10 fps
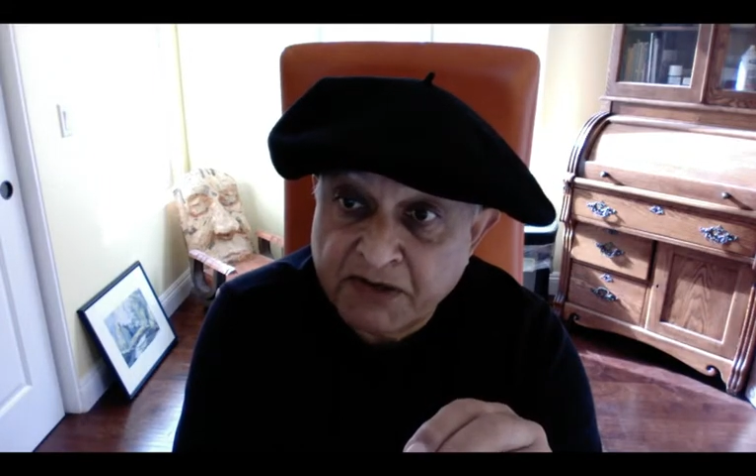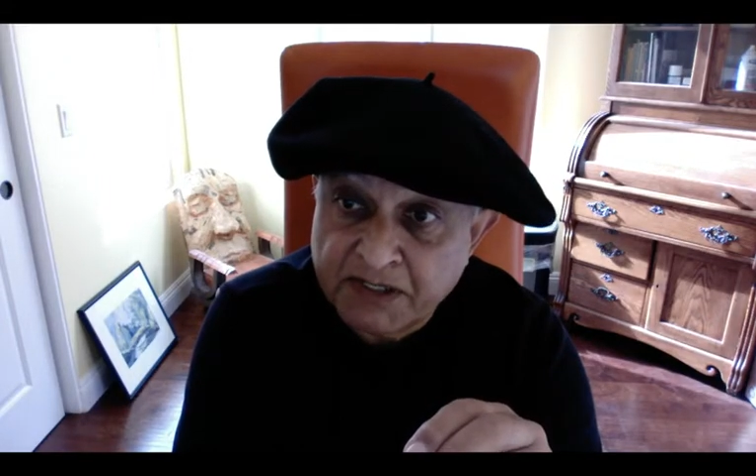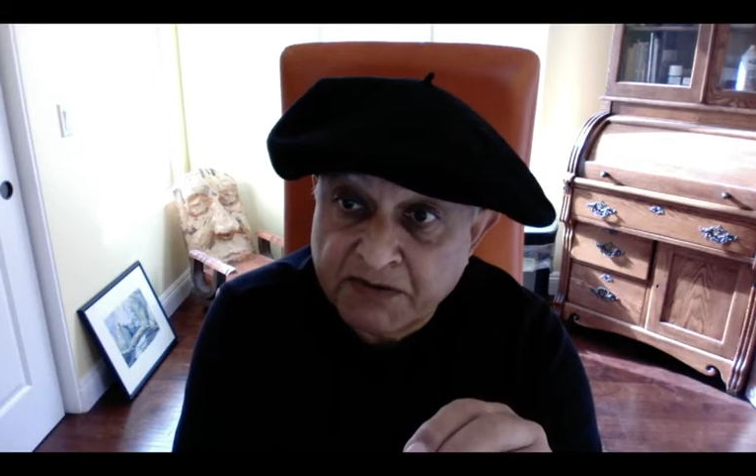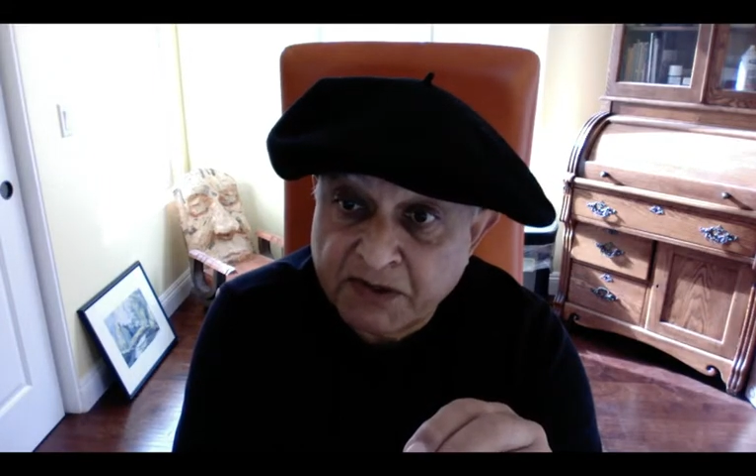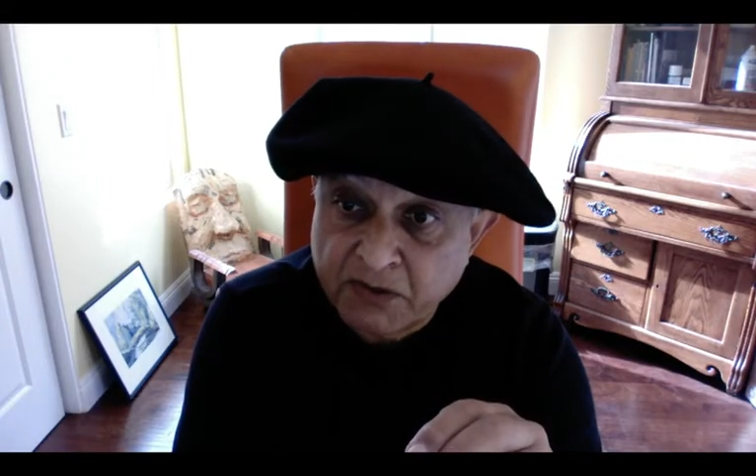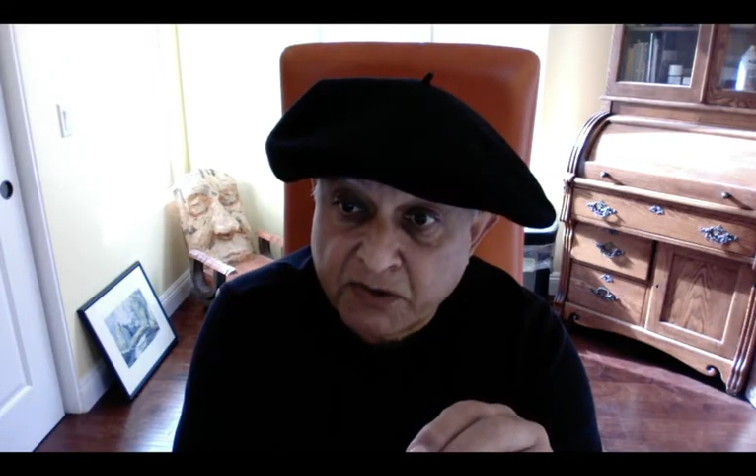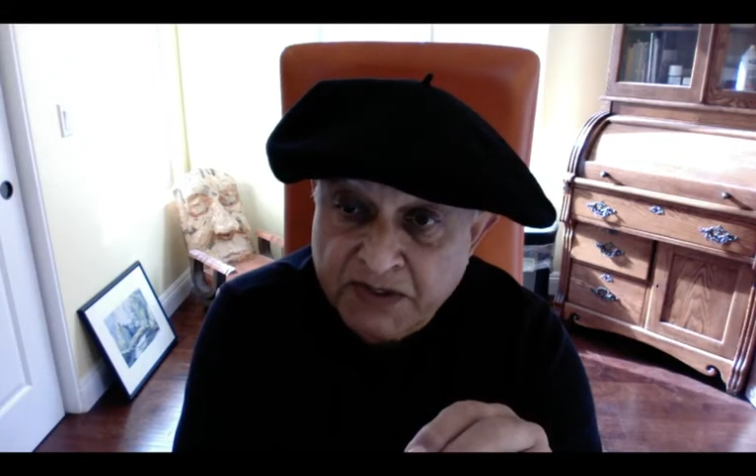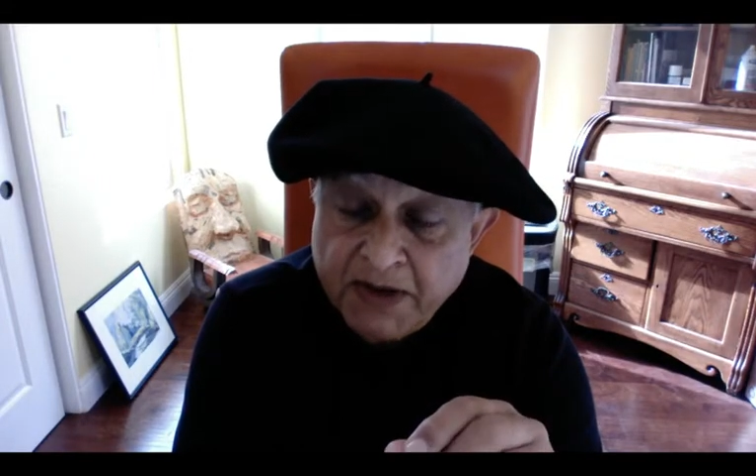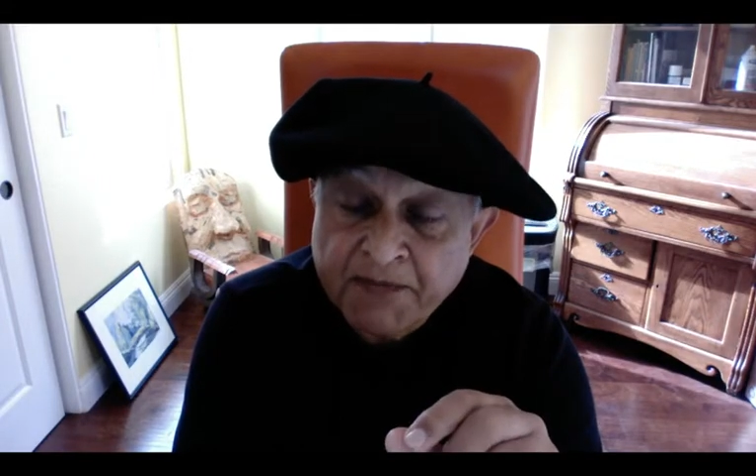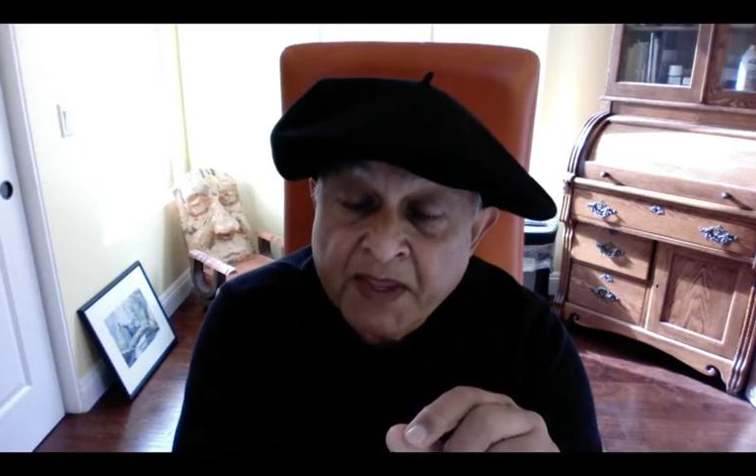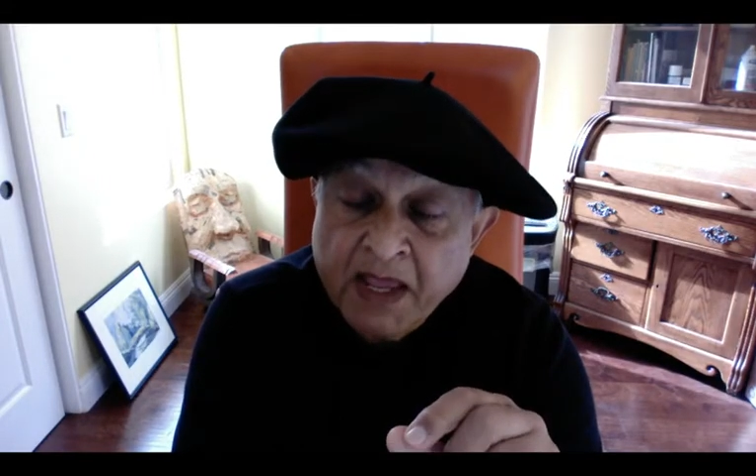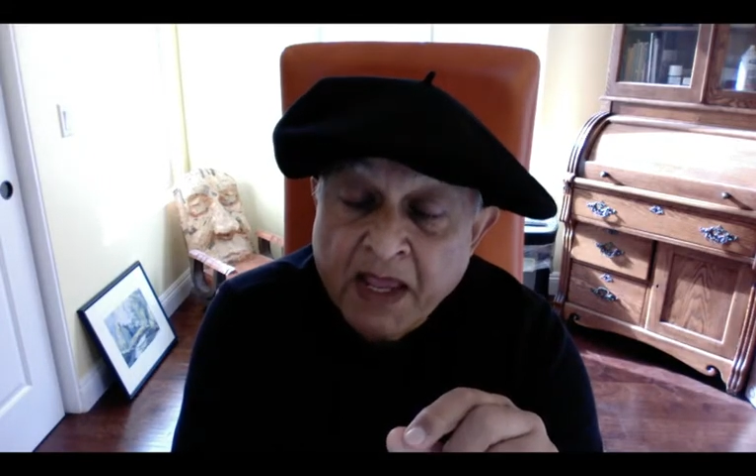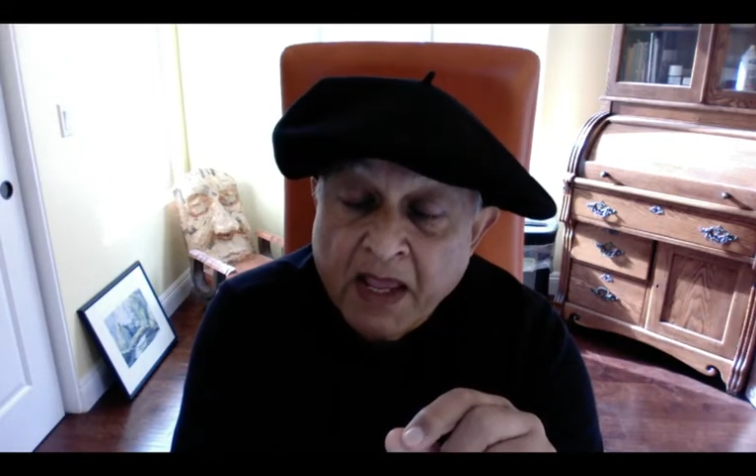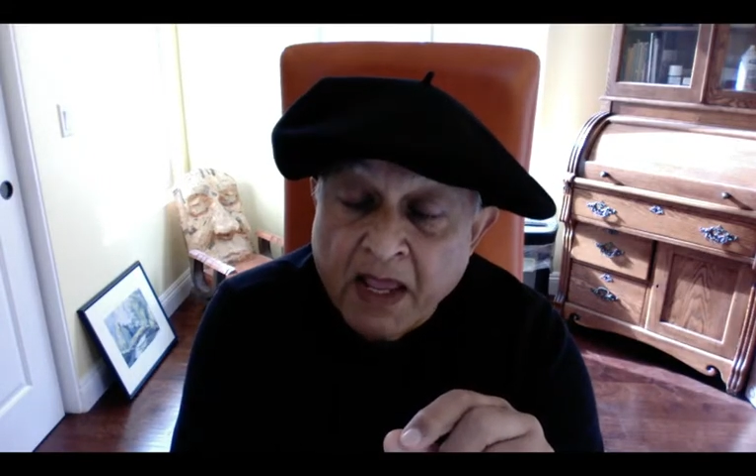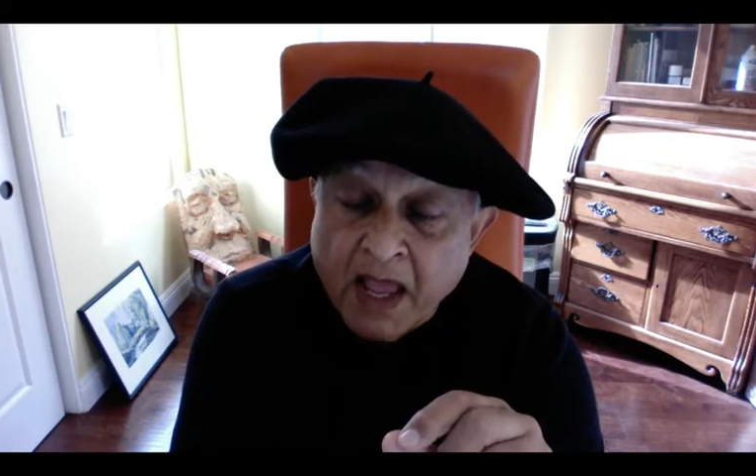rest of the course.
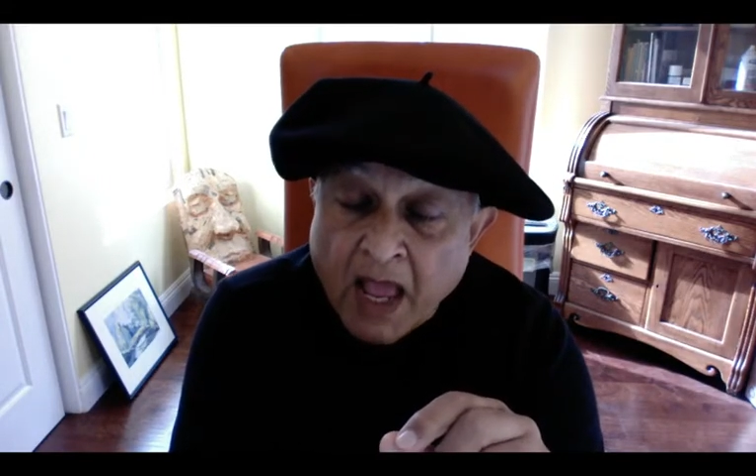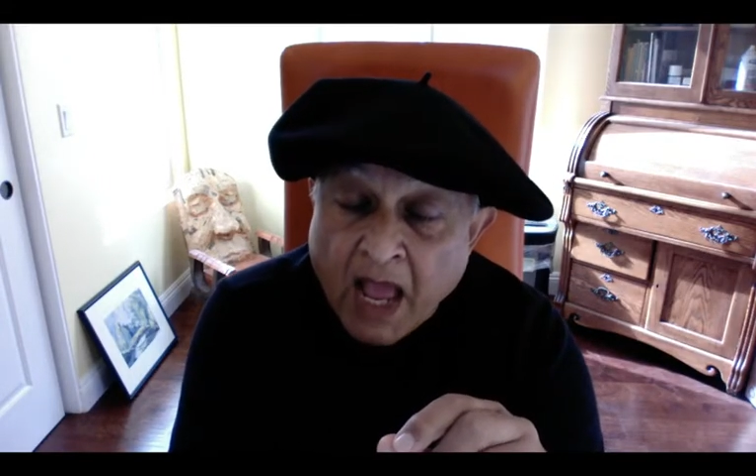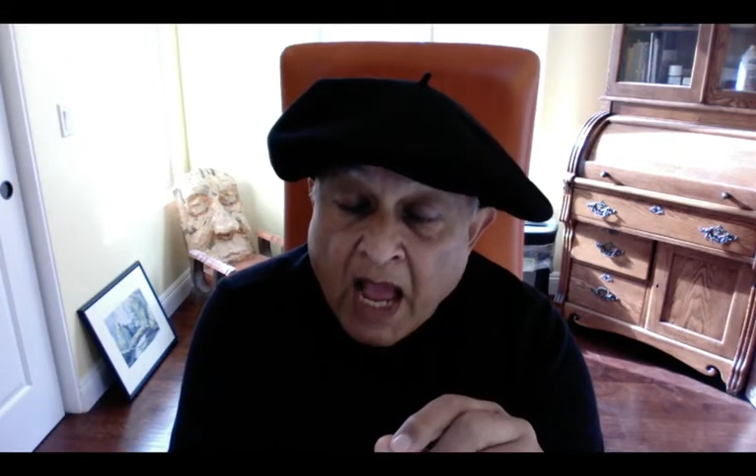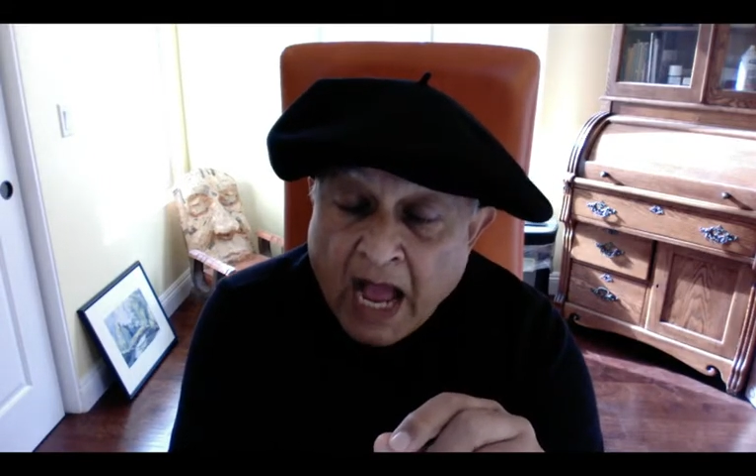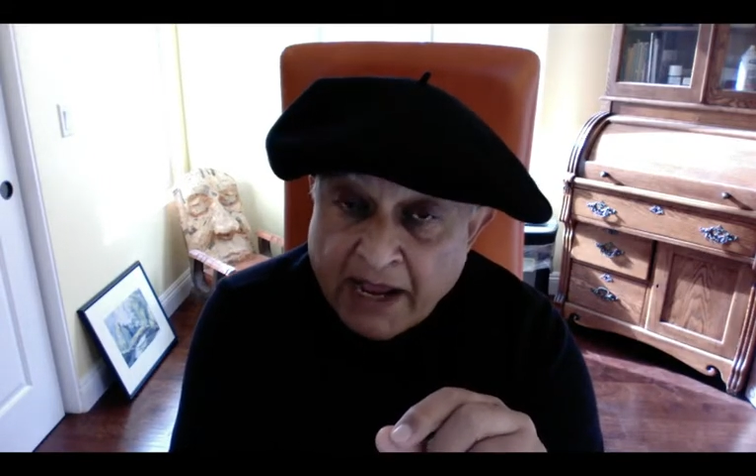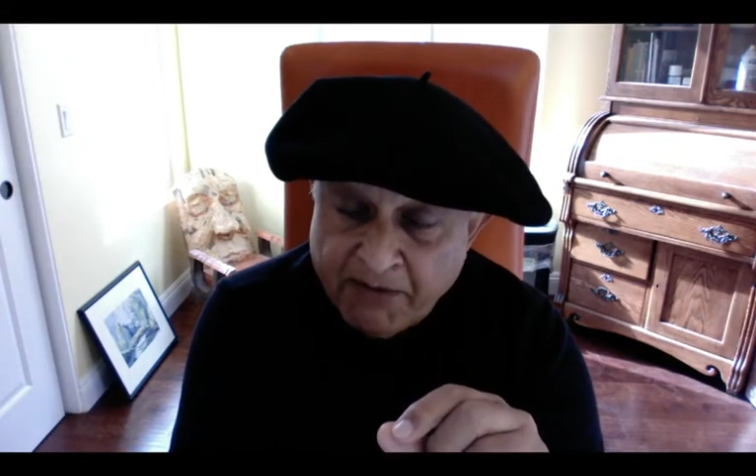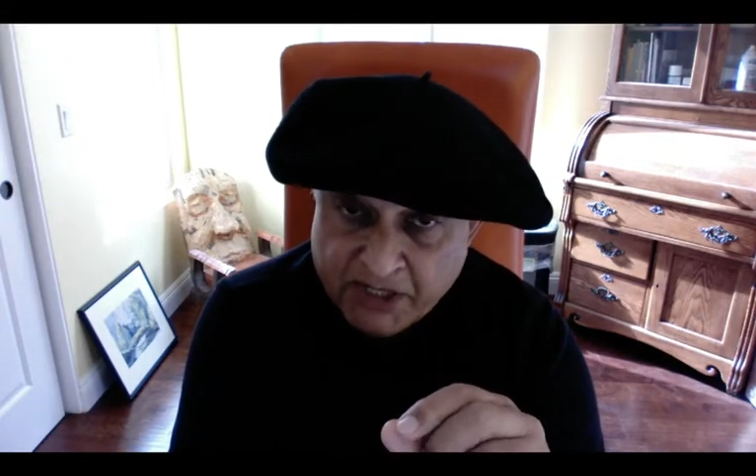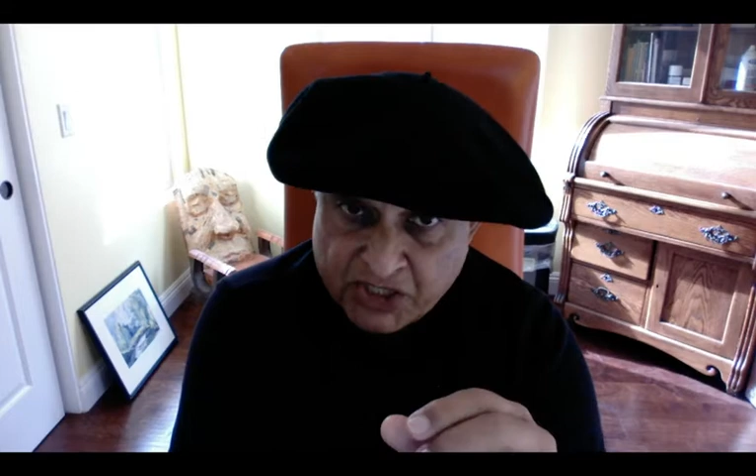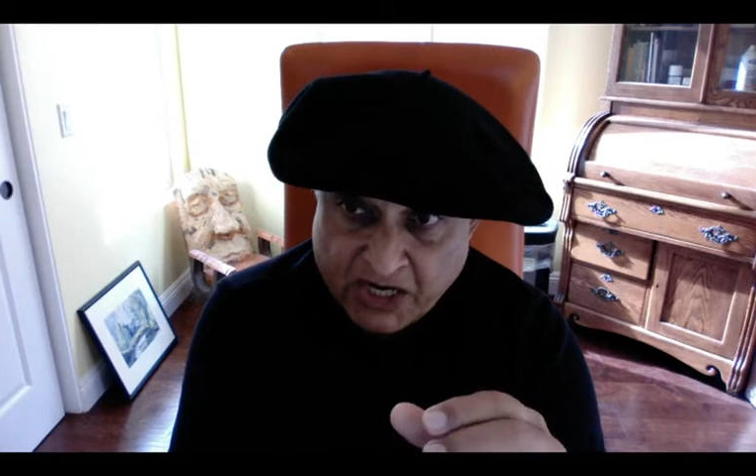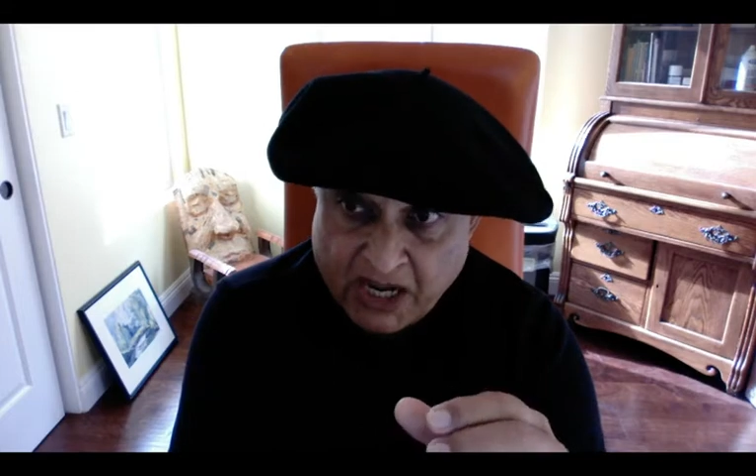I wish